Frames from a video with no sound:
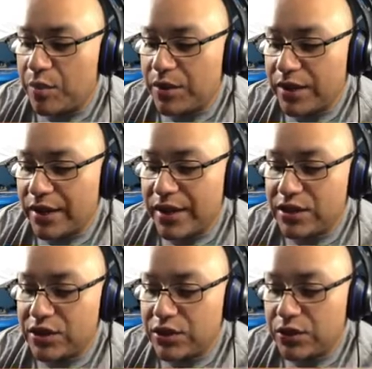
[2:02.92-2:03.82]
but in
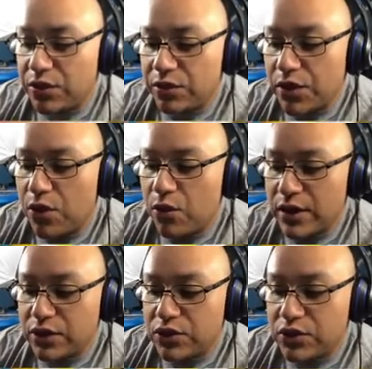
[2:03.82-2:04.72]
case you don't know, what I
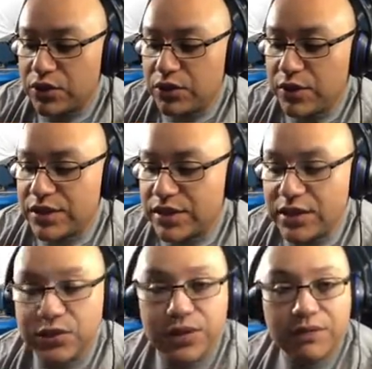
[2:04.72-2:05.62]
usually do is I
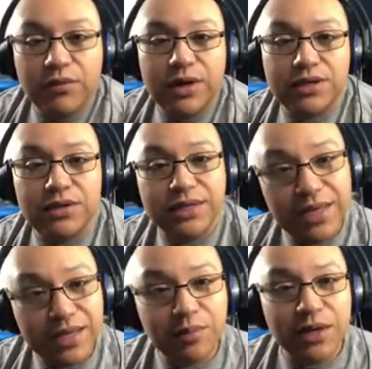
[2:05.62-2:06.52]
do giveaways on a
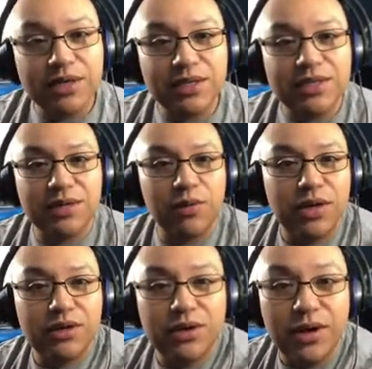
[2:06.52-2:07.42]
daily basis, and
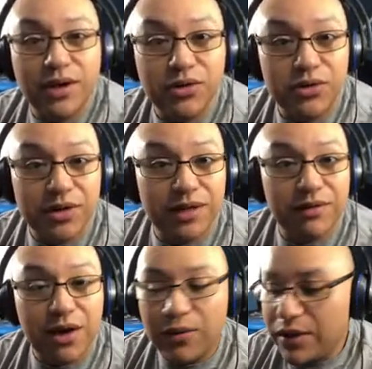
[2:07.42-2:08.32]
I, I usually give
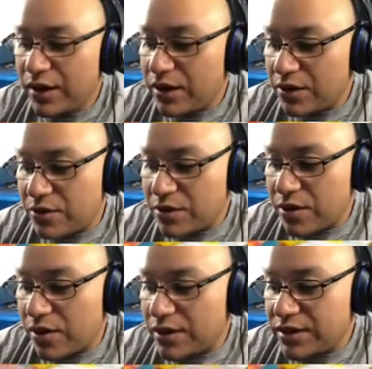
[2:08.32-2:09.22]
out code
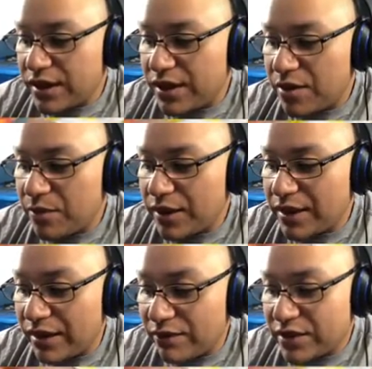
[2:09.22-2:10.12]
cards um, and
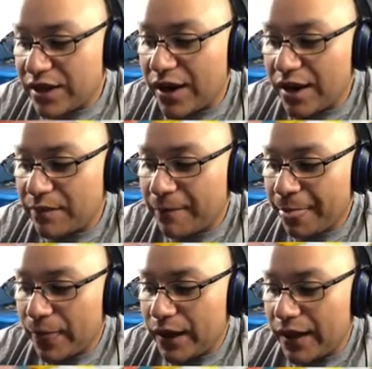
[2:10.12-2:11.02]
every time.
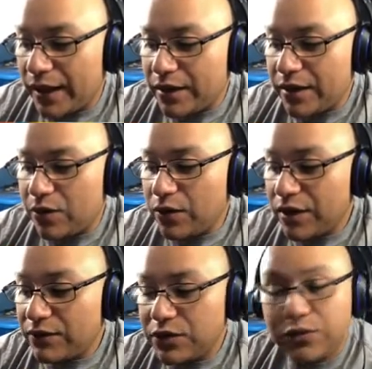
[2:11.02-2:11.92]
And uh, all you
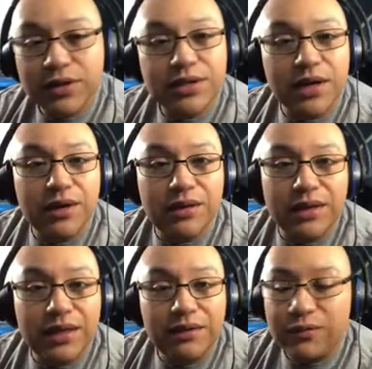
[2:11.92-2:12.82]
have to do is uh,
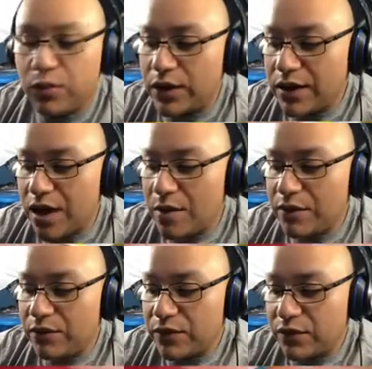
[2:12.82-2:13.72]
leave one
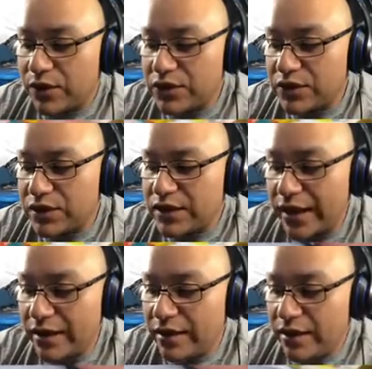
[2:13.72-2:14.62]
comment for the question of the day,